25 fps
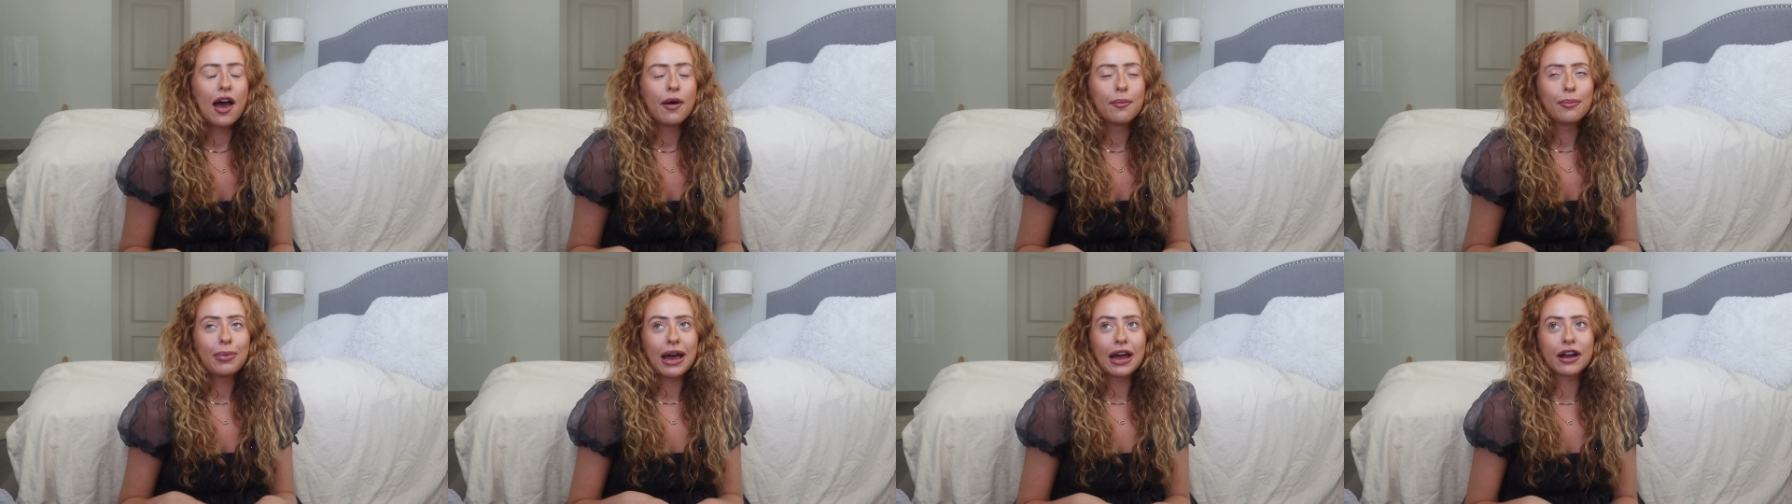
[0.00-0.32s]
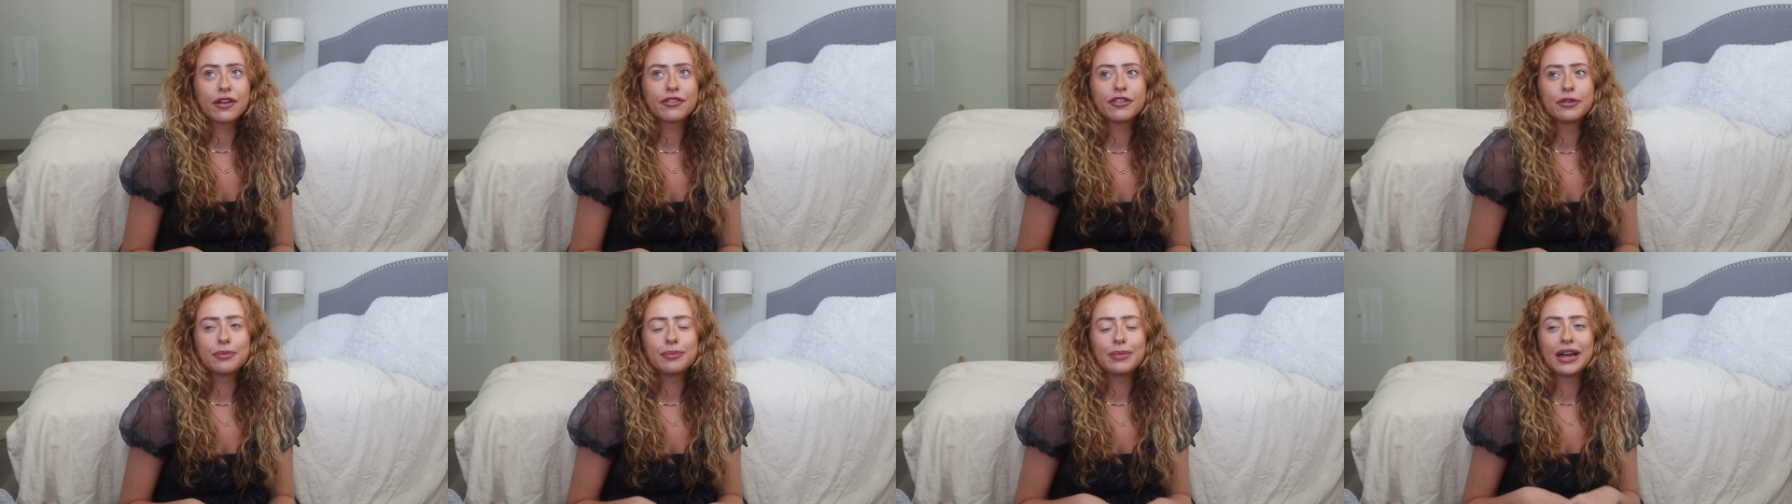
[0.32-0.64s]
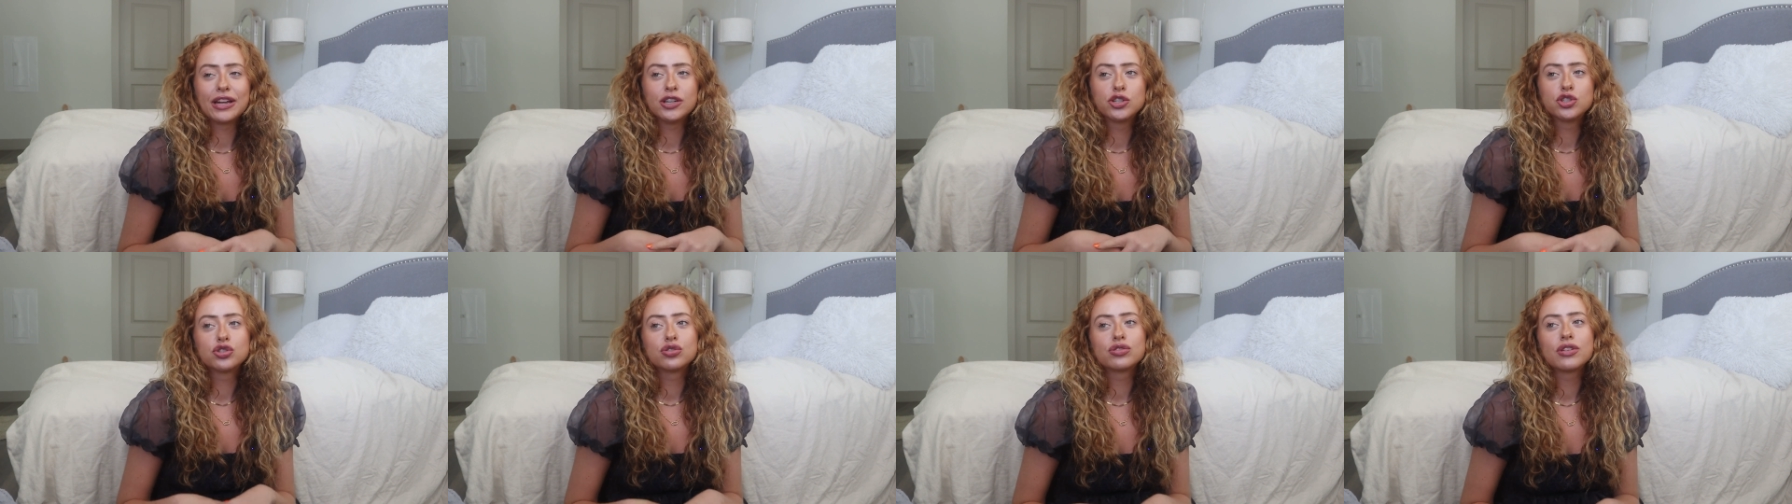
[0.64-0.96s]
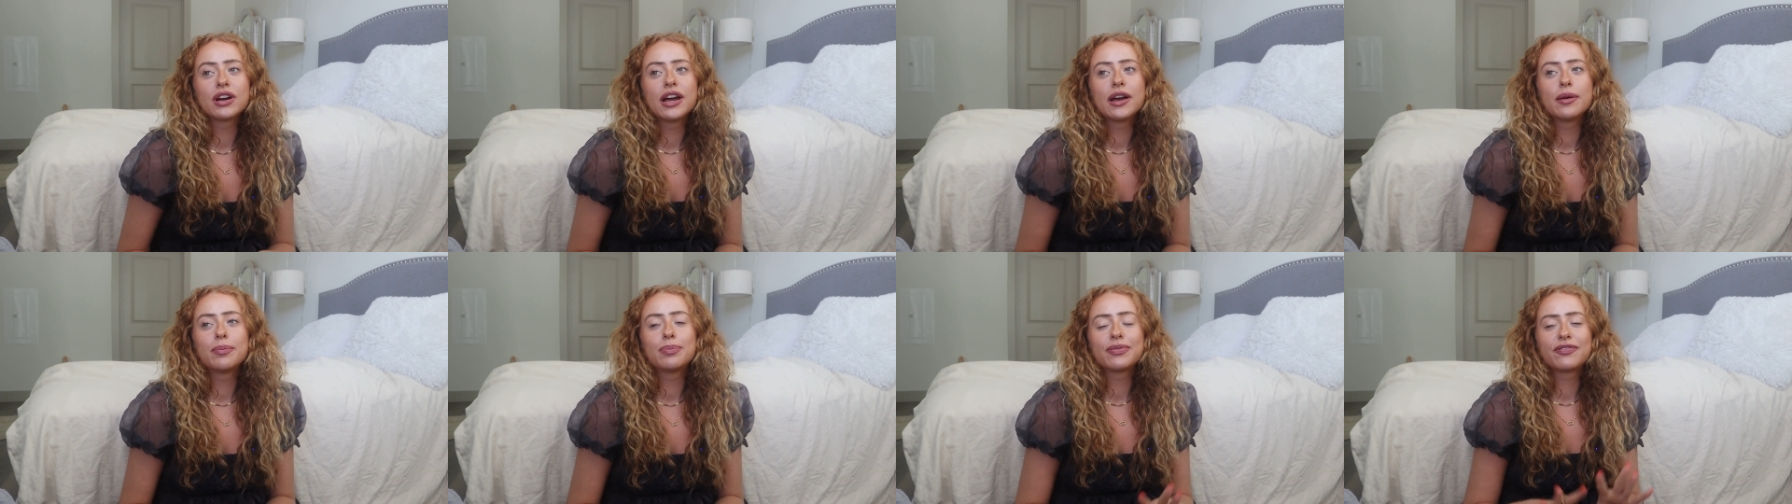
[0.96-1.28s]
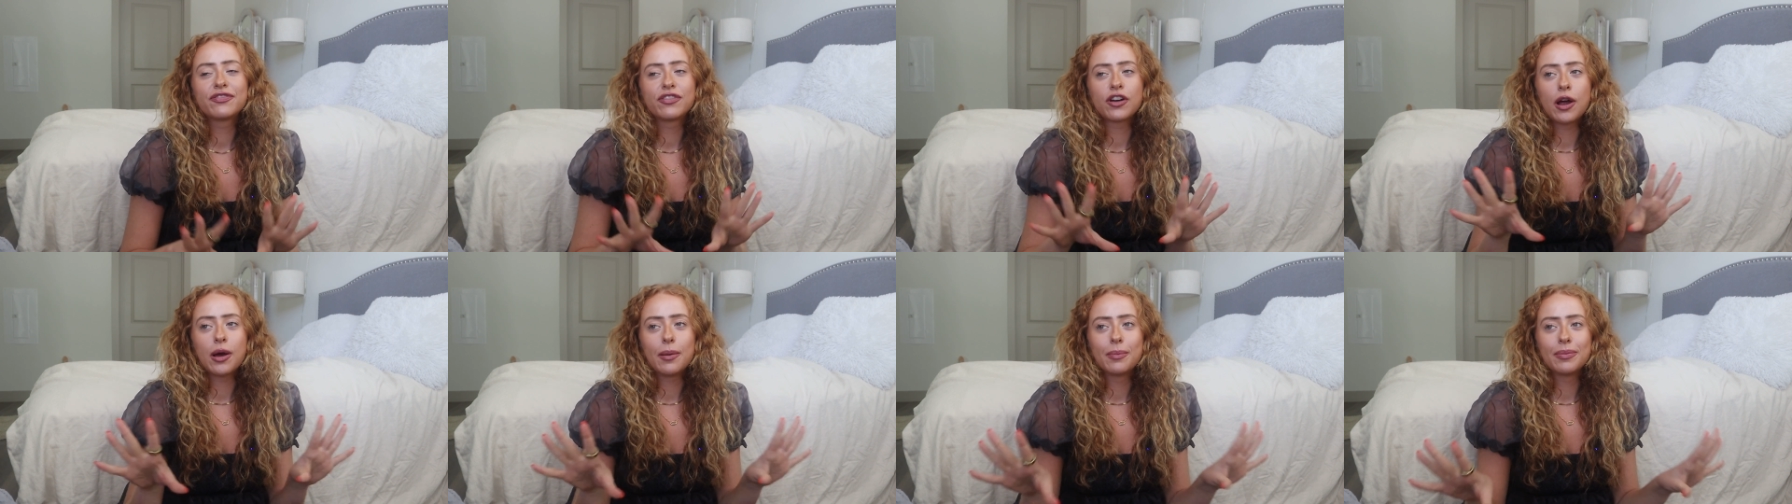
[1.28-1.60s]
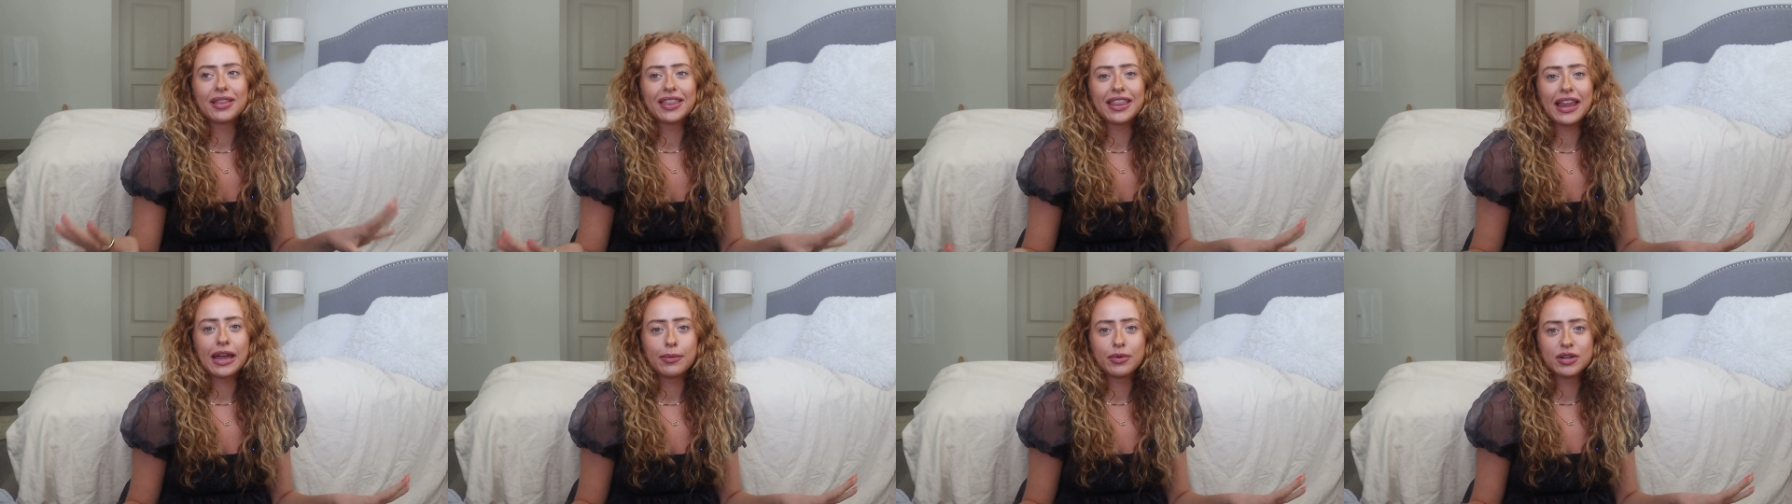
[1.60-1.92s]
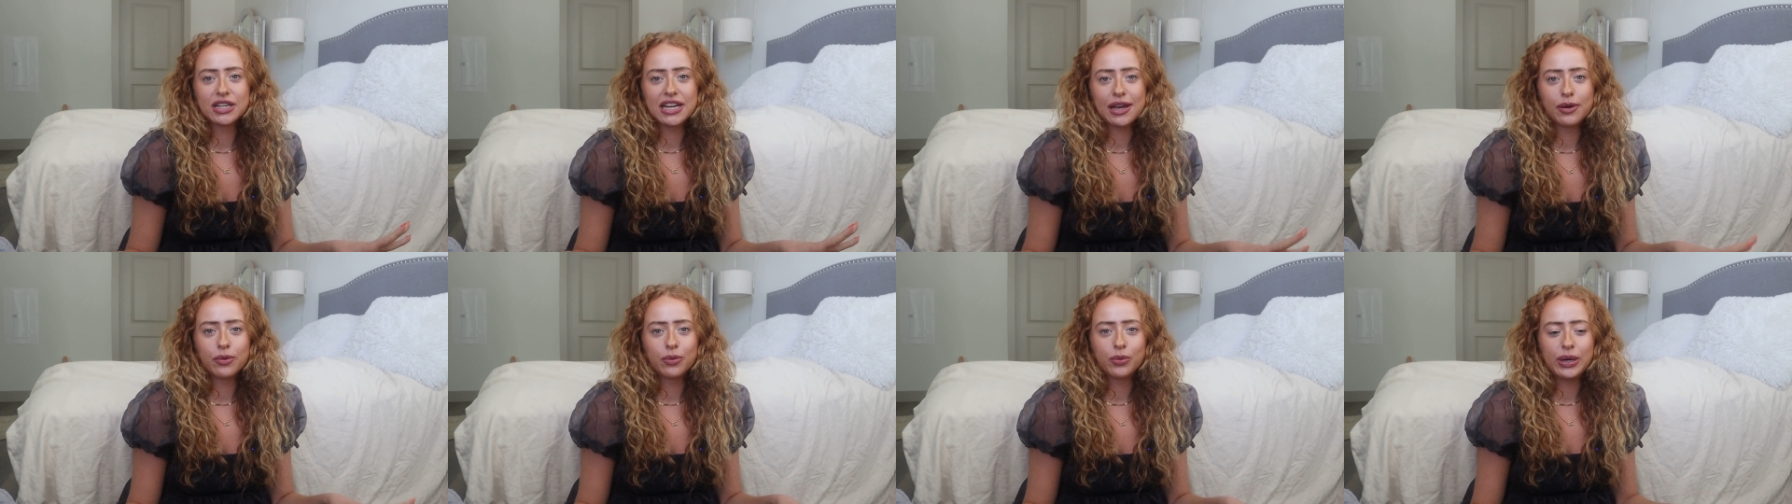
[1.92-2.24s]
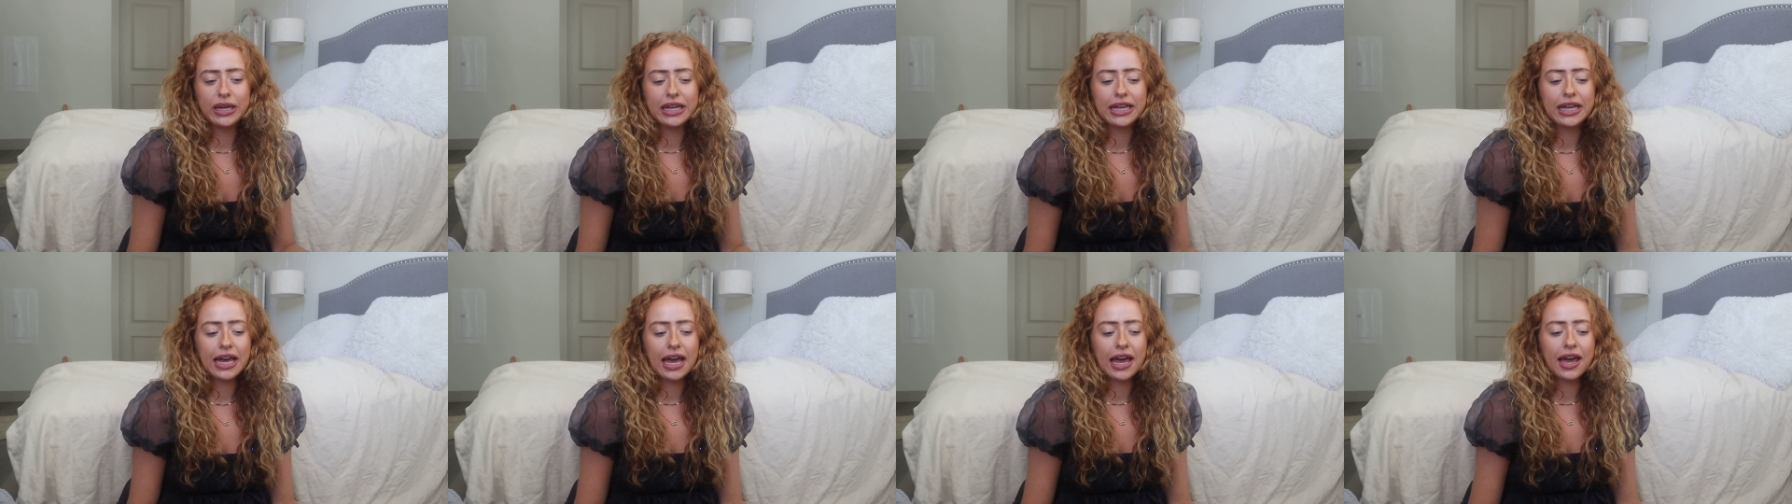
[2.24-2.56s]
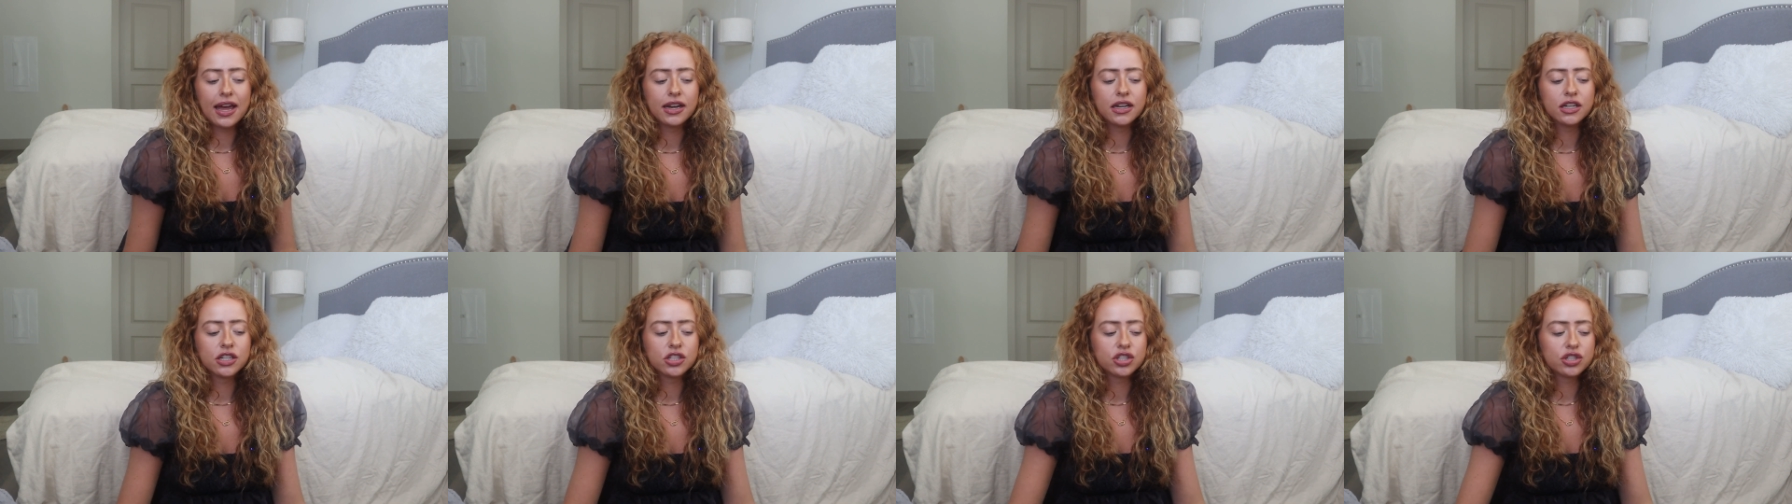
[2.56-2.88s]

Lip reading: back from my trip from Labor Day weekend.